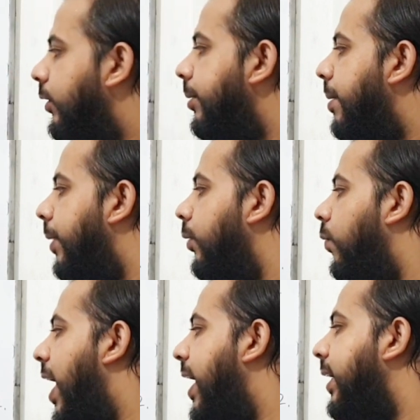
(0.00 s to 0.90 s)
remember
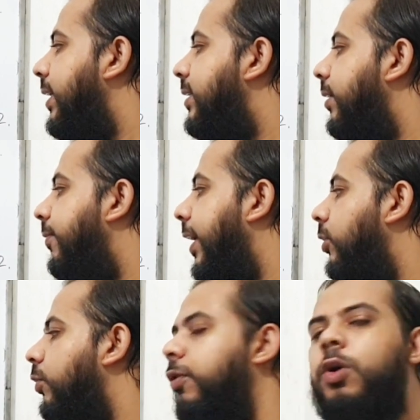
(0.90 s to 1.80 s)
1 is the
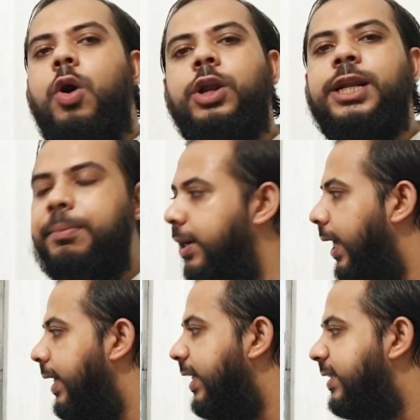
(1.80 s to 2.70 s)
factor for all number
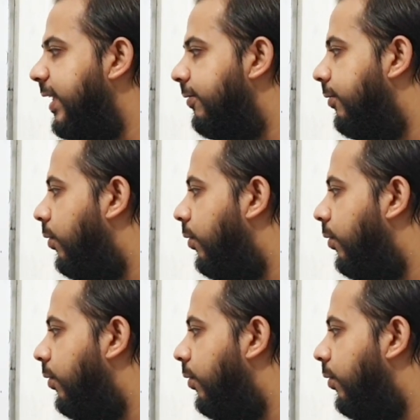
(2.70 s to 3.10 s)
and itself.